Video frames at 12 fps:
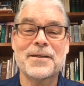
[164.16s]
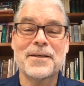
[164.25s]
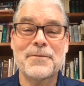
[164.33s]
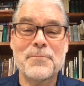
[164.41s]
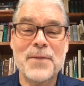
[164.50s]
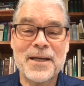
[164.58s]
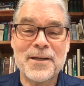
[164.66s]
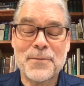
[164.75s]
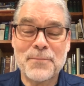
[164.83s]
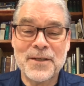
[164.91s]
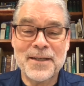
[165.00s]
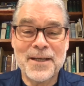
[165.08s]
makeup
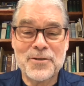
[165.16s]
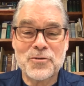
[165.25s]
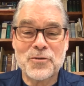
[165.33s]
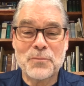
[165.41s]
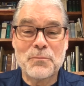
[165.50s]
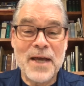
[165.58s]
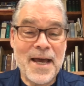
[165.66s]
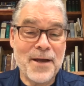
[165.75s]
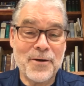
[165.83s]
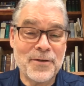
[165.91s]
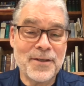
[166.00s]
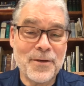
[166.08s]
and nature and
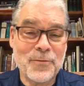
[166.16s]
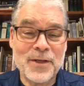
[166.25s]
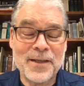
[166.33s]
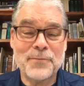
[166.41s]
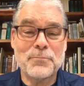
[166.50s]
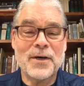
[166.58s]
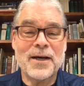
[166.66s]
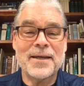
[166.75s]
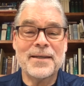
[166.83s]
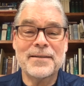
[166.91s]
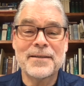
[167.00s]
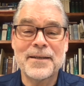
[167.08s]
pattern that we live by,
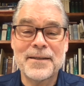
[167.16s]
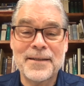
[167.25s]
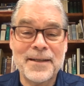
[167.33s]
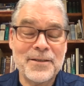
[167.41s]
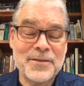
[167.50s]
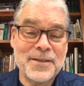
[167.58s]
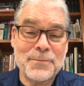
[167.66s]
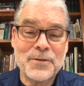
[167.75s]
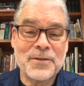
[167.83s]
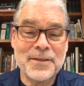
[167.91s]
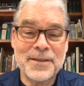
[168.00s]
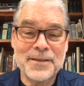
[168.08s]
and that
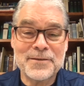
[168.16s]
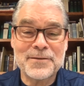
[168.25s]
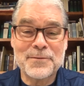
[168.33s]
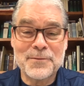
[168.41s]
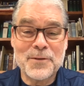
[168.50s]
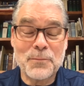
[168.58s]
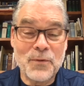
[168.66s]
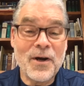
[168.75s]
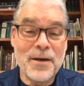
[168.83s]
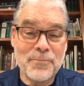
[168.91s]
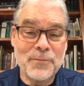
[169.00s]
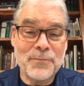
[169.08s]
typically is the
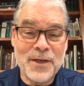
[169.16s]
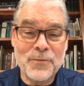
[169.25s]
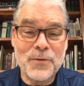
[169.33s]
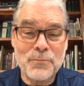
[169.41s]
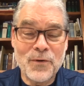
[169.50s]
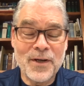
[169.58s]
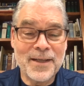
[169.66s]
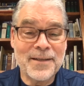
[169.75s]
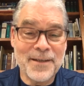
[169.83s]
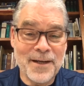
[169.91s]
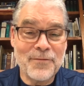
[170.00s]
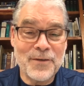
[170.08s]
problem that we bring into
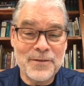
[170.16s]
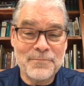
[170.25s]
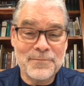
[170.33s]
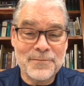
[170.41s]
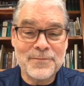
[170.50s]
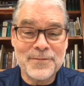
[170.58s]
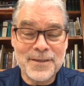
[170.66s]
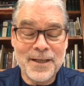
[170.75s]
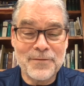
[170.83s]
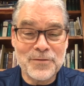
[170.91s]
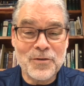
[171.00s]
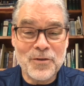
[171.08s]
every set of
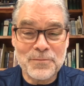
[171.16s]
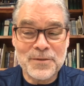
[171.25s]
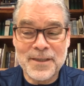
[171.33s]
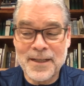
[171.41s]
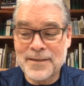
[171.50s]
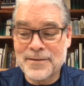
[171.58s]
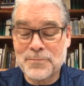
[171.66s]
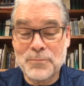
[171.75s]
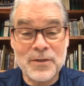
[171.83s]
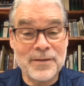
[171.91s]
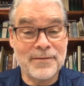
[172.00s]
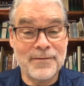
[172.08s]
circumstance. But
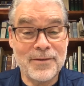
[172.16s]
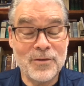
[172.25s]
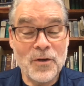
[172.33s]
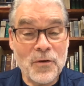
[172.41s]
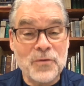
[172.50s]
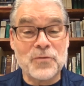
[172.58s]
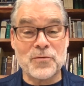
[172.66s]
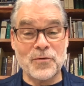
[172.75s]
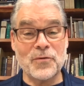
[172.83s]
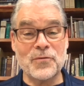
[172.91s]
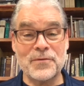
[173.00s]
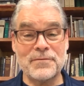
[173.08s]
you know the
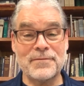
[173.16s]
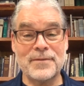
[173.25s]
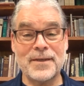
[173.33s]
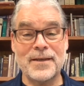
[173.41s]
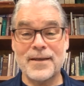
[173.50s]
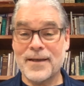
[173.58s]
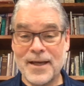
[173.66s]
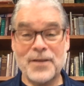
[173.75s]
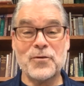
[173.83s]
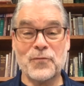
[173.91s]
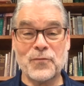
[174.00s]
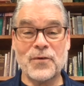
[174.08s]
truth, and you're
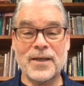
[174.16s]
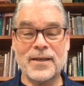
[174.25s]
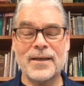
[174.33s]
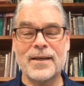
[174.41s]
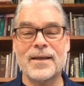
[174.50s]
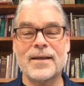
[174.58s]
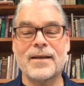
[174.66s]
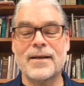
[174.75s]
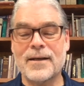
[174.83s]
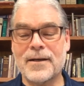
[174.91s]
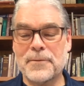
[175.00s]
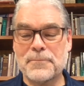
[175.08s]
free.
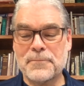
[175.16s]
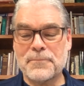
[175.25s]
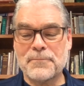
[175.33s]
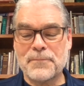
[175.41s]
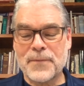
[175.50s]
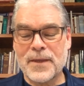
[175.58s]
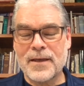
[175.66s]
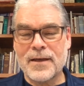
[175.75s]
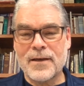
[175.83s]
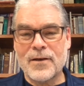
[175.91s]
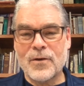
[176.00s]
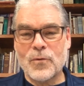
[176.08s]

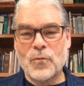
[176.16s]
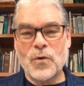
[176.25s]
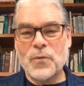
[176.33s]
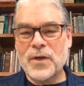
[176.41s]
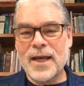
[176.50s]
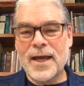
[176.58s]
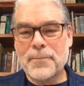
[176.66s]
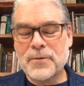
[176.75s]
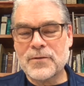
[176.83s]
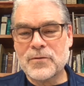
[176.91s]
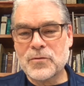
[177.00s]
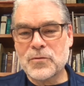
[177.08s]
What would happen
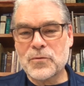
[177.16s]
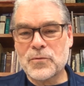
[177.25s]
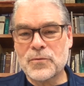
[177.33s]
to